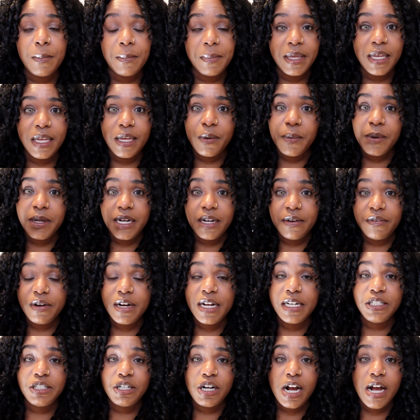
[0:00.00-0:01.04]
me, whenever
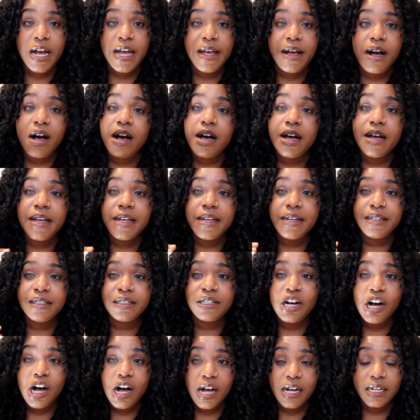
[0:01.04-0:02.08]
I try on
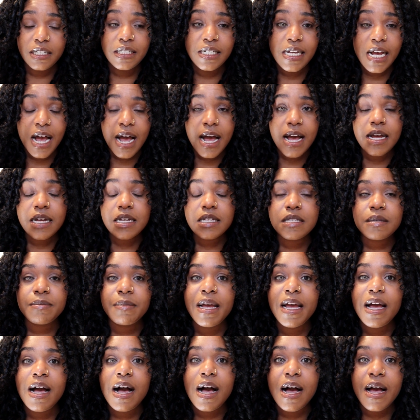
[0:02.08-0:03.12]
contacts,
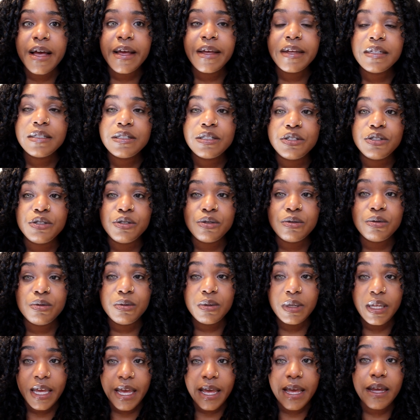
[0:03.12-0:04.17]
my eyes
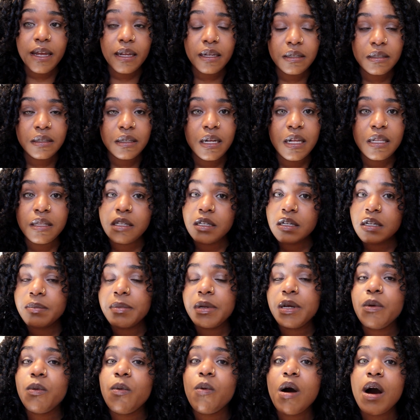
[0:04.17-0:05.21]
do get a little
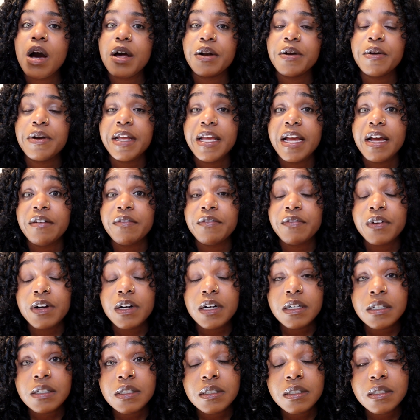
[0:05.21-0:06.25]
bit watery at
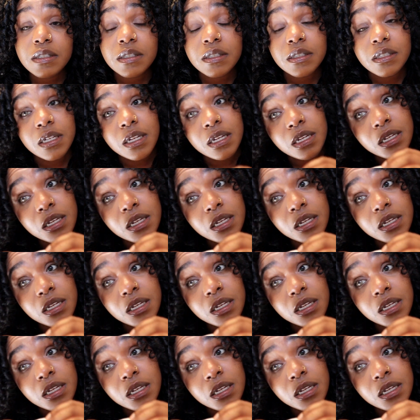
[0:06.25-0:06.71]
first